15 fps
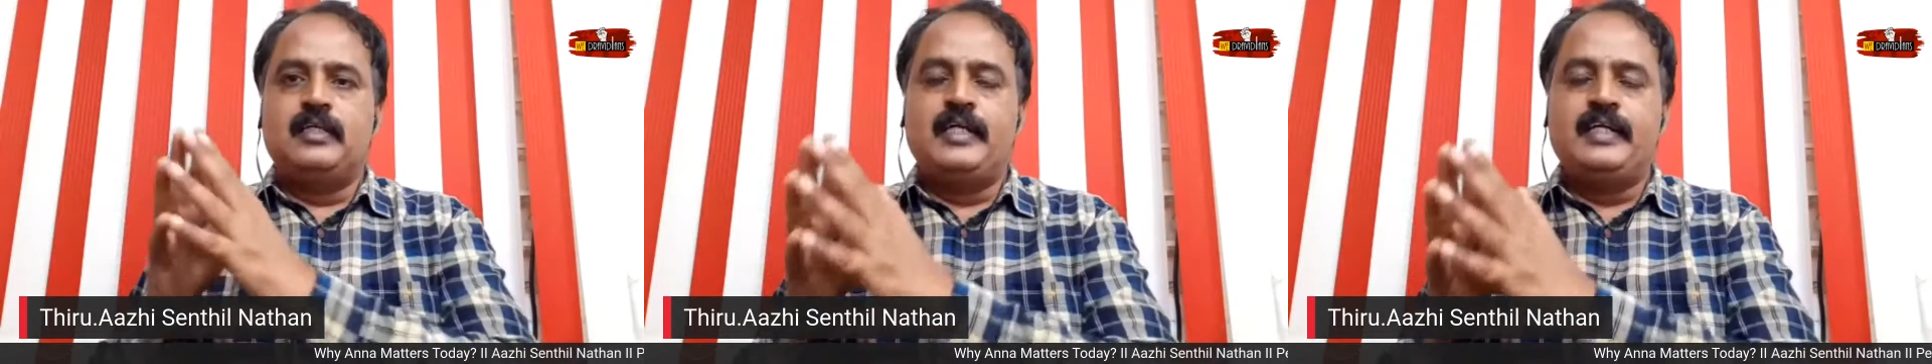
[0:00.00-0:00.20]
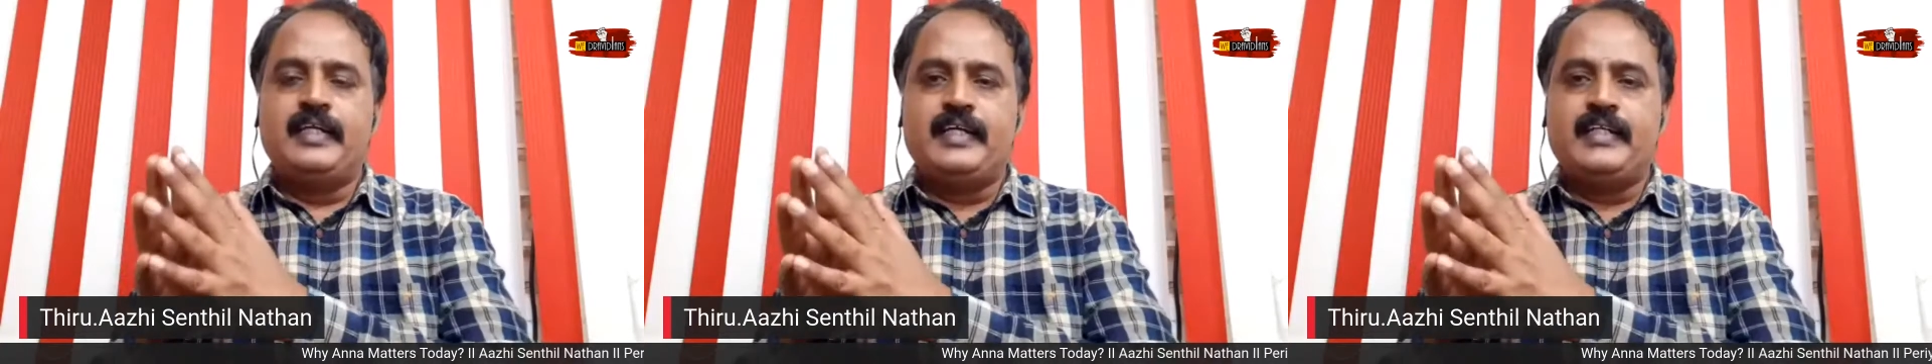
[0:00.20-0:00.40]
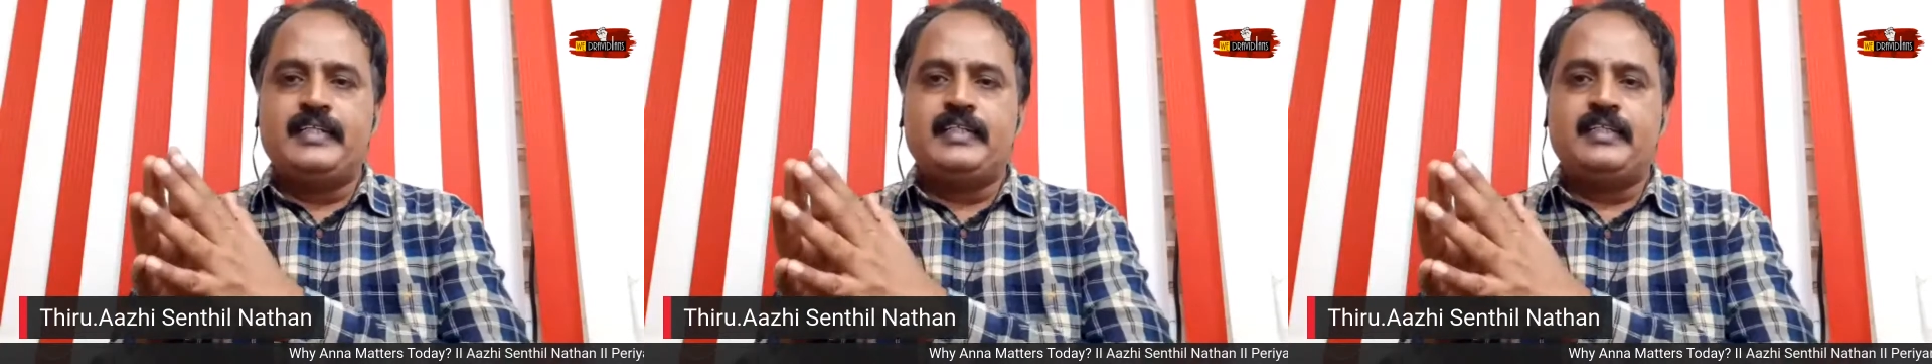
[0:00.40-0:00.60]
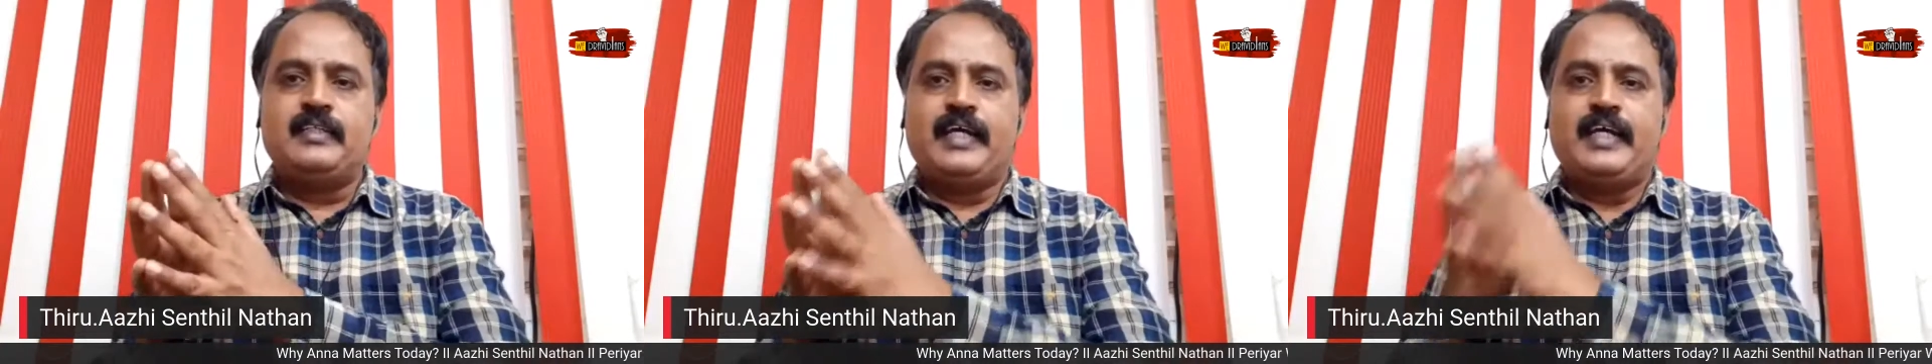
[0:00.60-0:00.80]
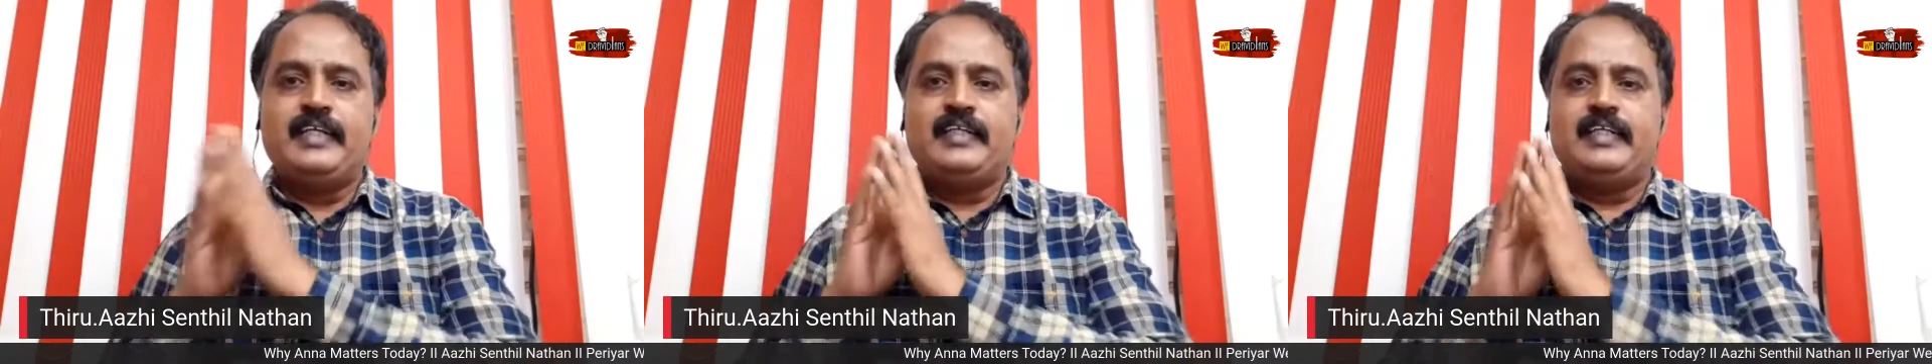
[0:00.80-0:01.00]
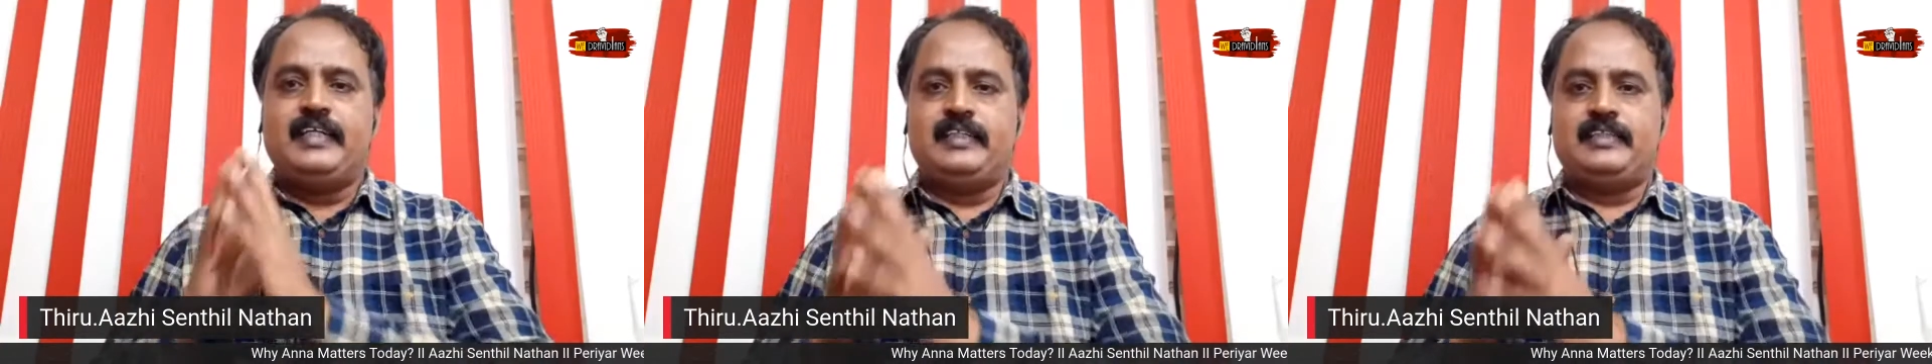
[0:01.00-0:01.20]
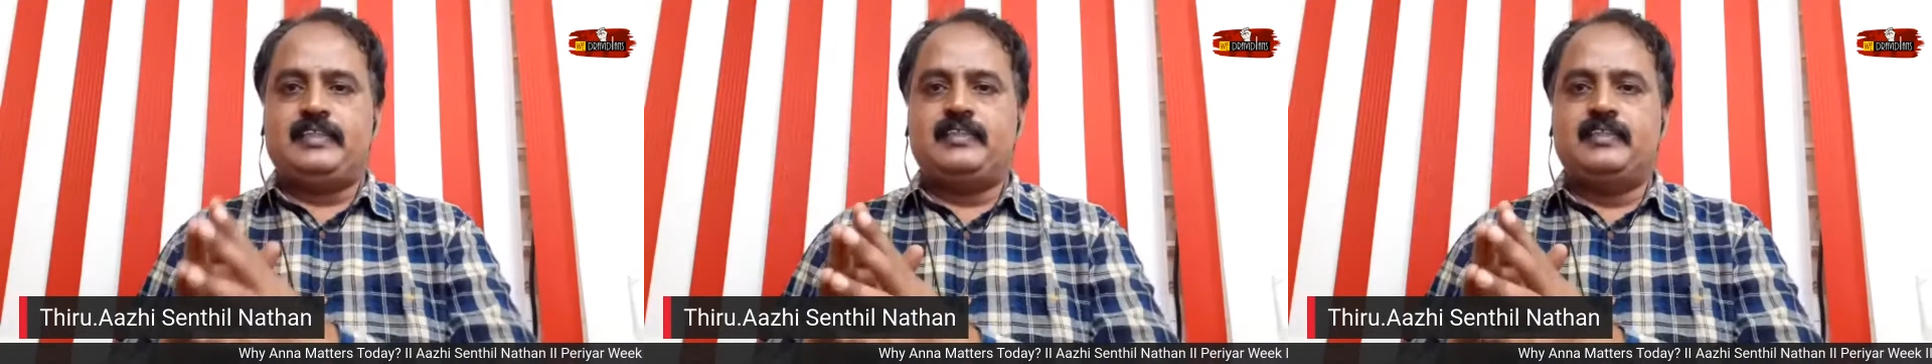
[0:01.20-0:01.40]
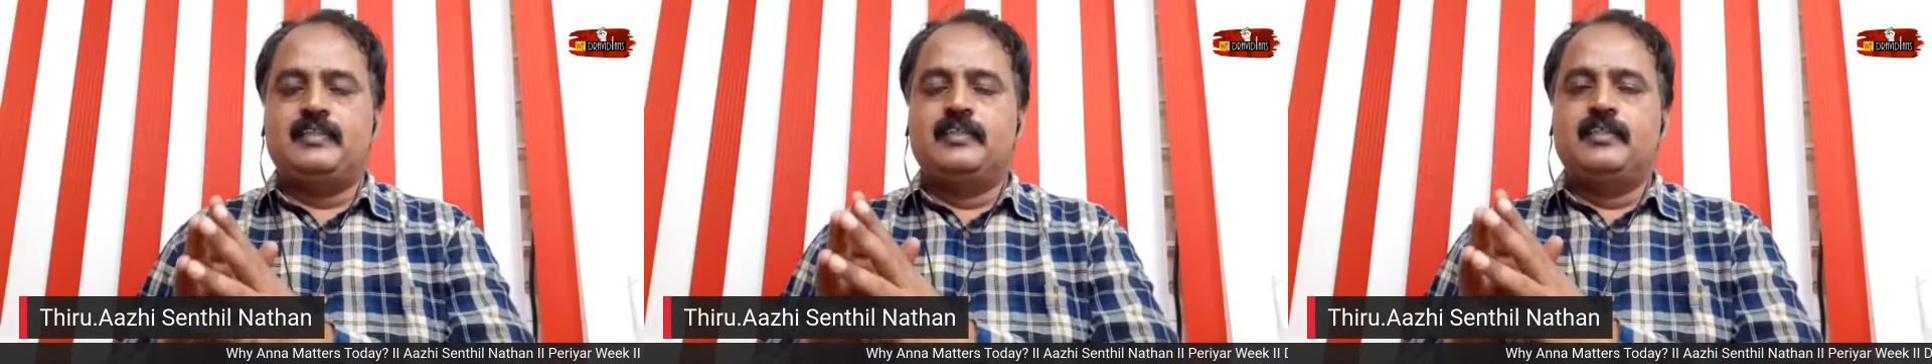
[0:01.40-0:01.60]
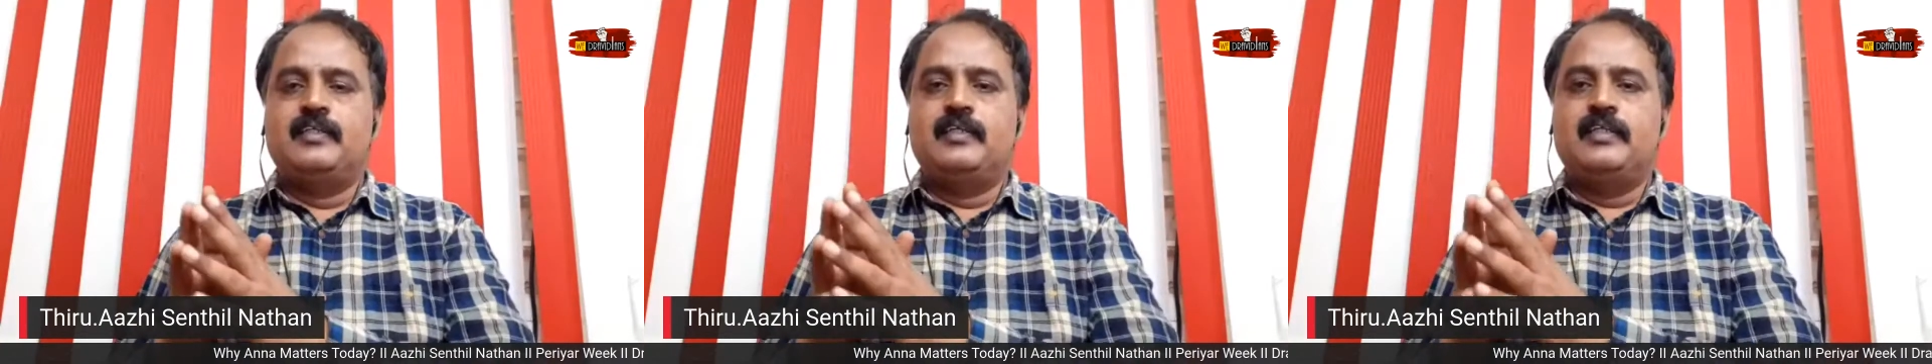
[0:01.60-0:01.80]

early 1990s,